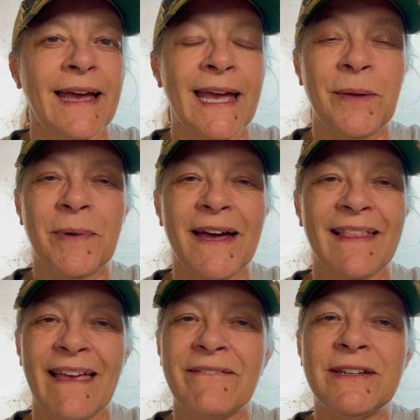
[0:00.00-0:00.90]
8 by
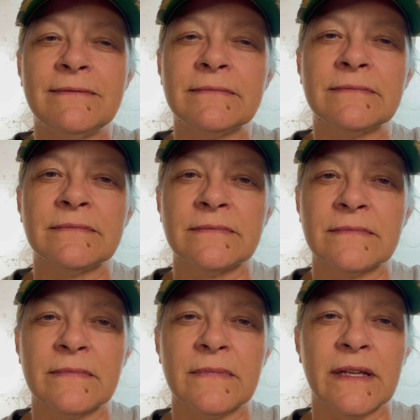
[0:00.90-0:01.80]
11,
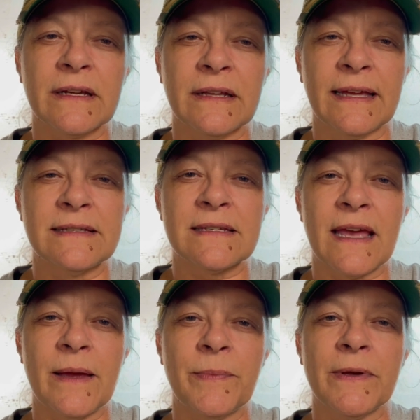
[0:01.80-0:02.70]
like
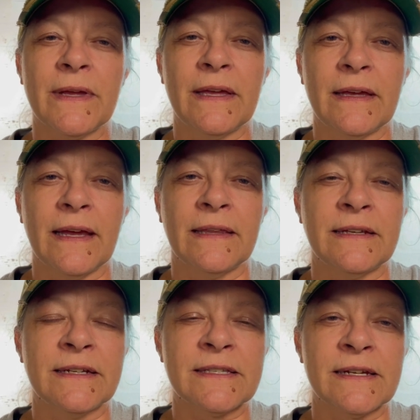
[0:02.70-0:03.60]
landscape. And
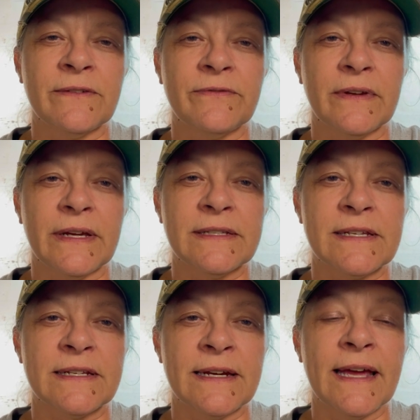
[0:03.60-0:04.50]
then it's in a, it's,
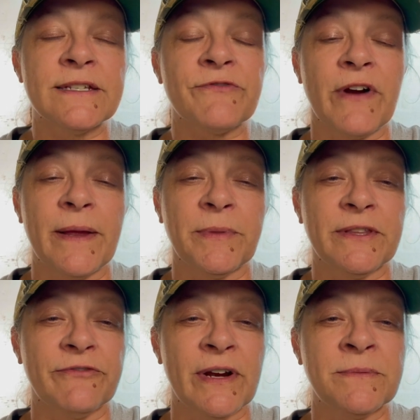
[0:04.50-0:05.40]
it's a nice frame, but
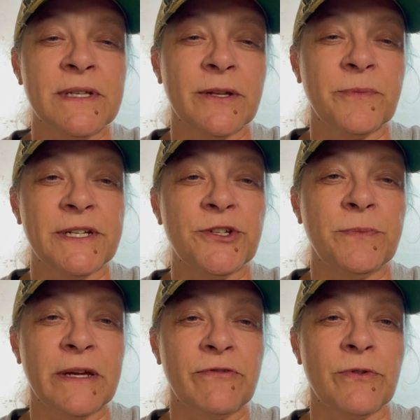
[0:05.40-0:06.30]
the frame's a little bit too
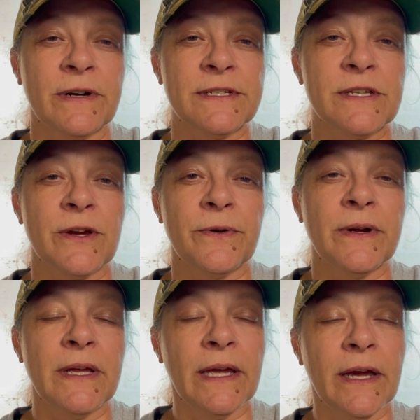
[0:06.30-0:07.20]
big for it. So
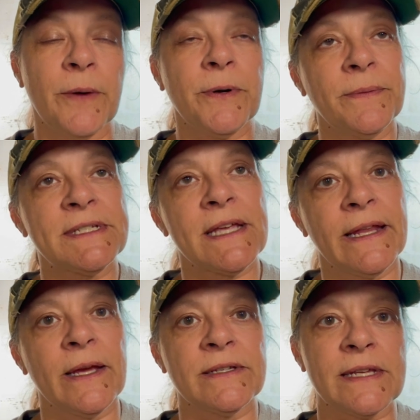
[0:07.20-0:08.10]
I'll probably sell
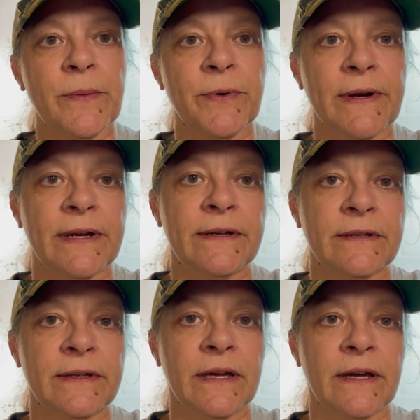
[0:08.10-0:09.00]
it separate
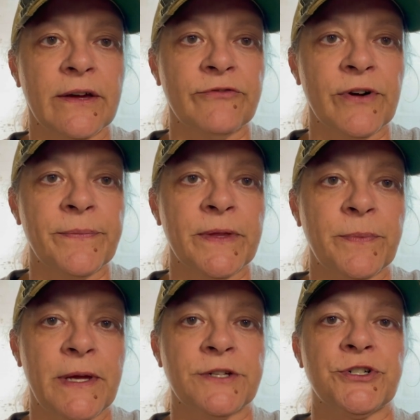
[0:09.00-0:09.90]
uh, from the
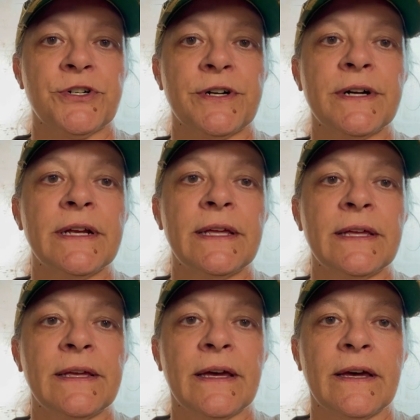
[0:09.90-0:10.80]
picture
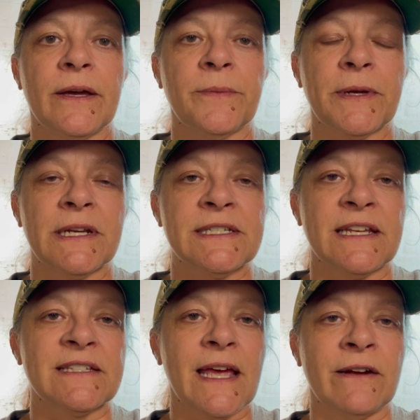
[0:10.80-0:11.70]
because um,
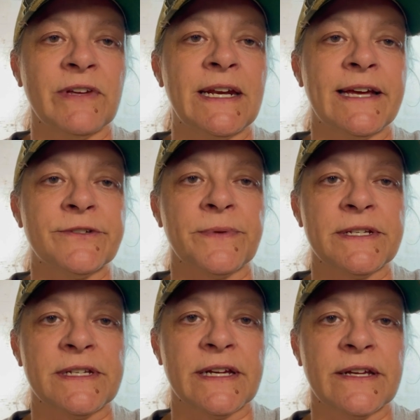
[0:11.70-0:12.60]
it's kind of a nice
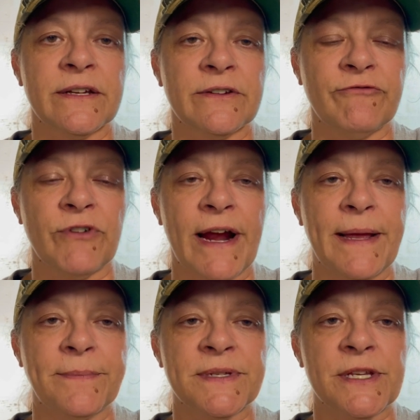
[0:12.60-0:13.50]
rustic
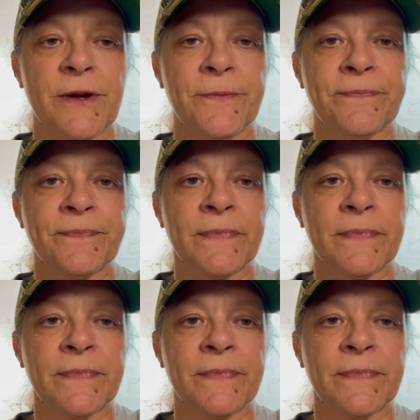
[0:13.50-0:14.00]
frame. So